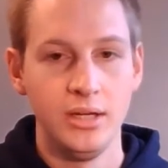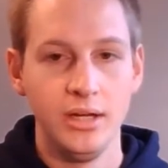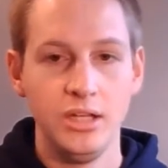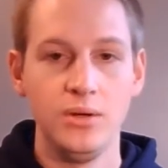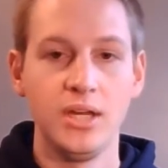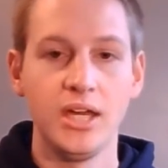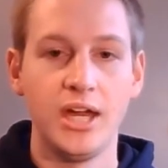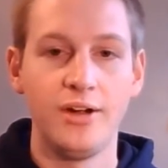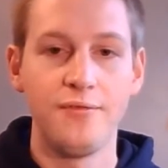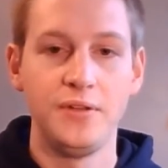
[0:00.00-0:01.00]
you can
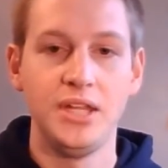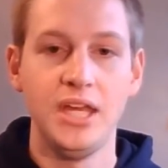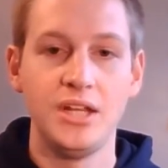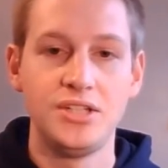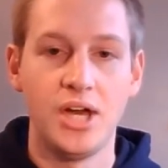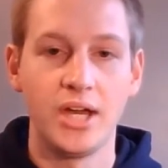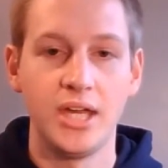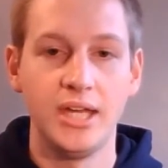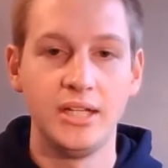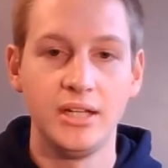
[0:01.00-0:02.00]
carefully tuck
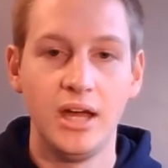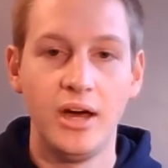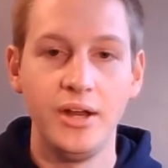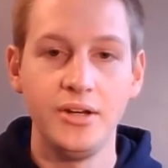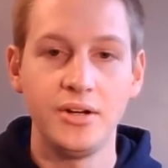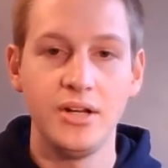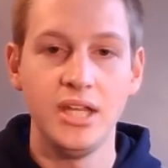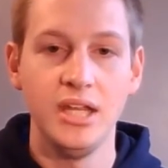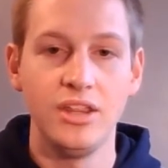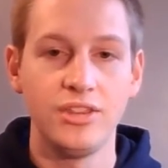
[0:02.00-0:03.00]
it
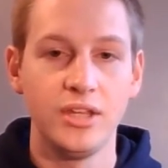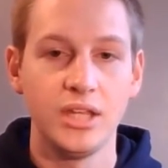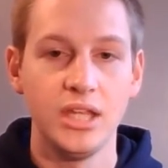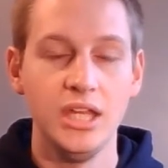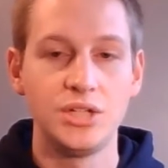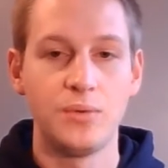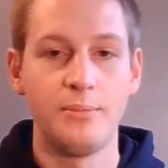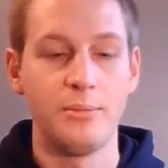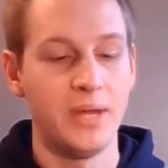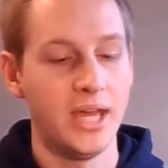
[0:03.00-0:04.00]
underneath each
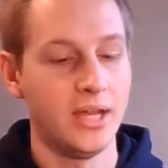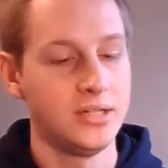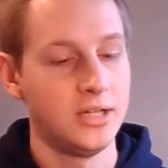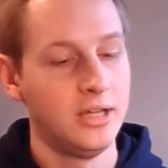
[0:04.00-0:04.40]
rubber band